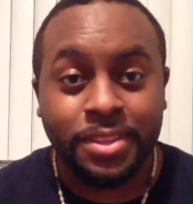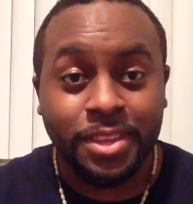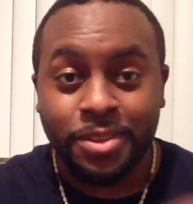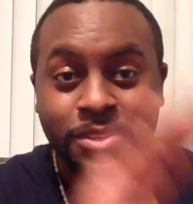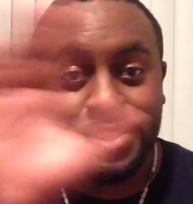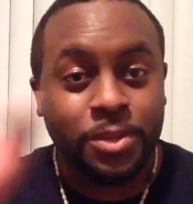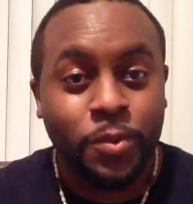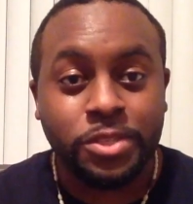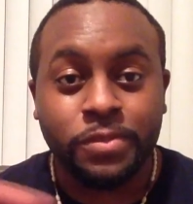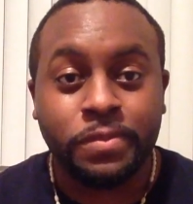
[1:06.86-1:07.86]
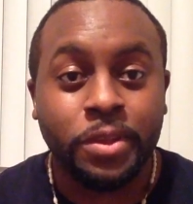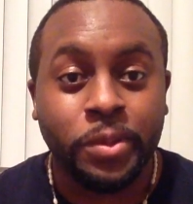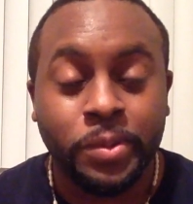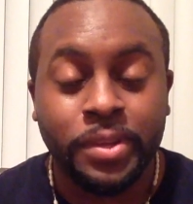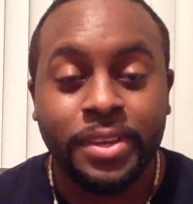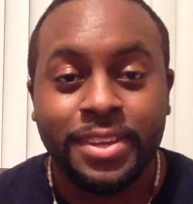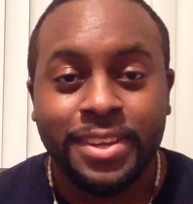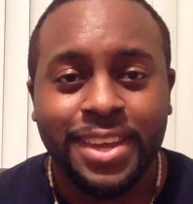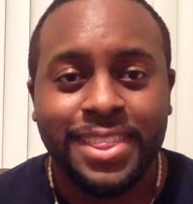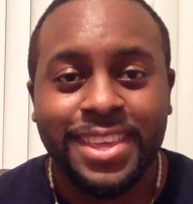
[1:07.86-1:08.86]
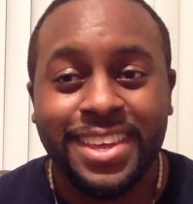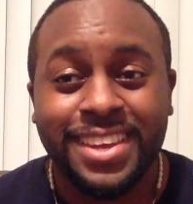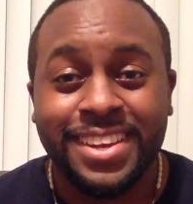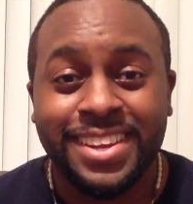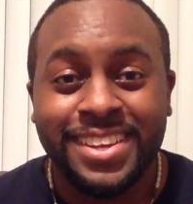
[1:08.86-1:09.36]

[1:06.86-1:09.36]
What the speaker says: you know, the sequential flow, and then